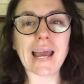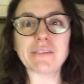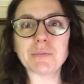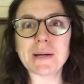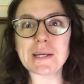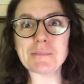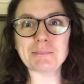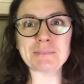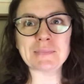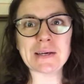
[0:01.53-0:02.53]
everybody.
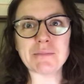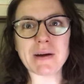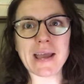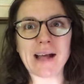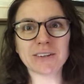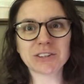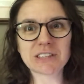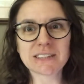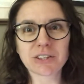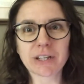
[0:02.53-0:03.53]
My
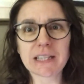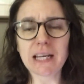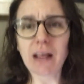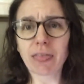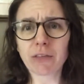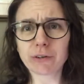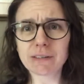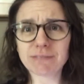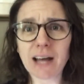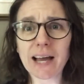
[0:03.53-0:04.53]
allergies are at like a
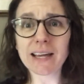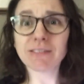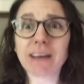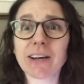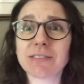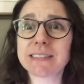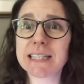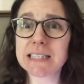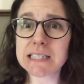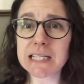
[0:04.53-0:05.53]
35 out of
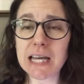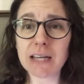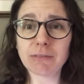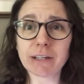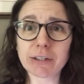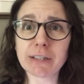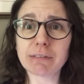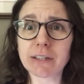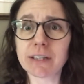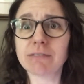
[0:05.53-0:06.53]
10 today. Very,
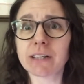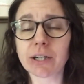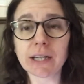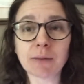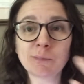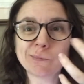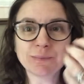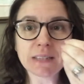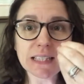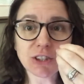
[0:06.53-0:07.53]
very, very
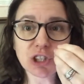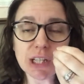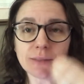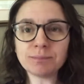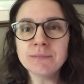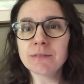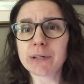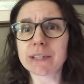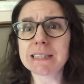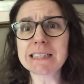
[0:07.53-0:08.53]
itchy,
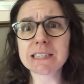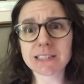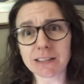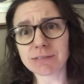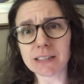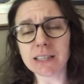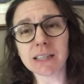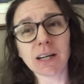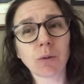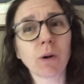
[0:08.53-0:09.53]
very stuffy.
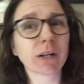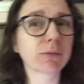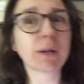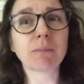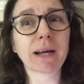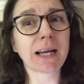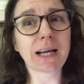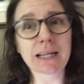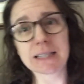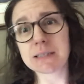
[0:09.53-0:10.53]
Want to rub my
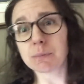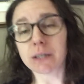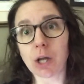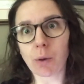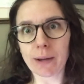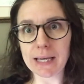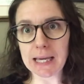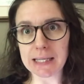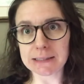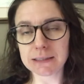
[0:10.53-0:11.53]
eyes, but no, I
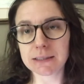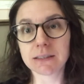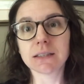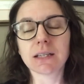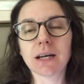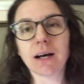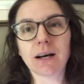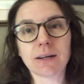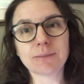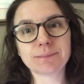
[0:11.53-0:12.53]
can't.
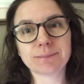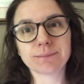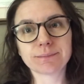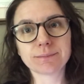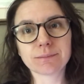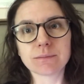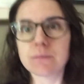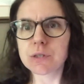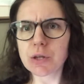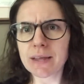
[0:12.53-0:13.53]
Um,
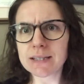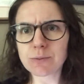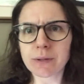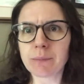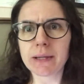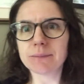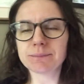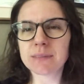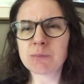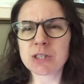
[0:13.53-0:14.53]
so that's where I'm at.
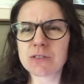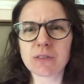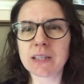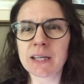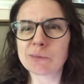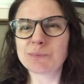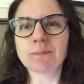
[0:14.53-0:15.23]
I'm just feeling